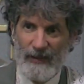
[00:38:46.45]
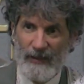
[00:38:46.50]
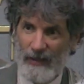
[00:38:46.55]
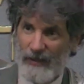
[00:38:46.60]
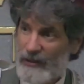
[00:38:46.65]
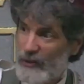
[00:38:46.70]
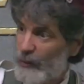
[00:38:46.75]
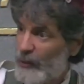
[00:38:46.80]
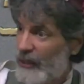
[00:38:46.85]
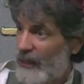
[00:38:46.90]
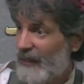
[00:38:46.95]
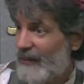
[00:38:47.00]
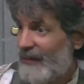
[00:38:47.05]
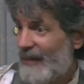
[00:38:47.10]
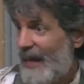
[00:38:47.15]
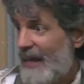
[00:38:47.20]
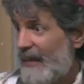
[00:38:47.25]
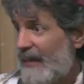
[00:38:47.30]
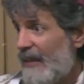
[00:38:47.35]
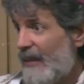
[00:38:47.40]
And so we can
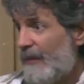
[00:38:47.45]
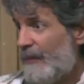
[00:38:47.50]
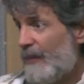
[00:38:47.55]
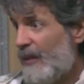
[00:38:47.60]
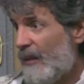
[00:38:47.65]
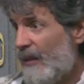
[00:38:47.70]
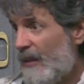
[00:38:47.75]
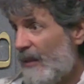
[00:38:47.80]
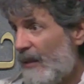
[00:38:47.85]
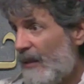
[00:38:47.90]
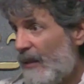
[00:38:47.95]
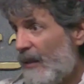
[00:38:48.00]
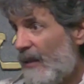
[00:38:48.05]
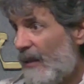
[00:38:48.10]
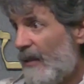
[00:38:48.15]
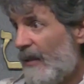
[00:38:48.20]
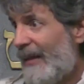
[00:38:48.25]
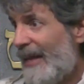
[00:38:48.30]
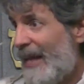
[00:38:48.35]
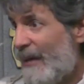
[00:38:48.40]
thank Him
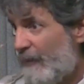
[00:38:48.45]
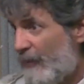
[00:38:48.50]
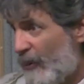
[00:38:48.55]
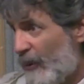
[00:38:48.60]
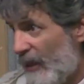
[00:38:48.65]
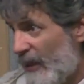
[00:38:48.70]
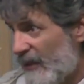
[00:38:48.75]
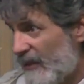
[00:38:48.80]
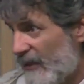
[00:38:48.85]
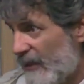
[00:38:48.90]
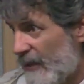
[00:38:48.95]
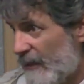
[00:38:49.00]
and praise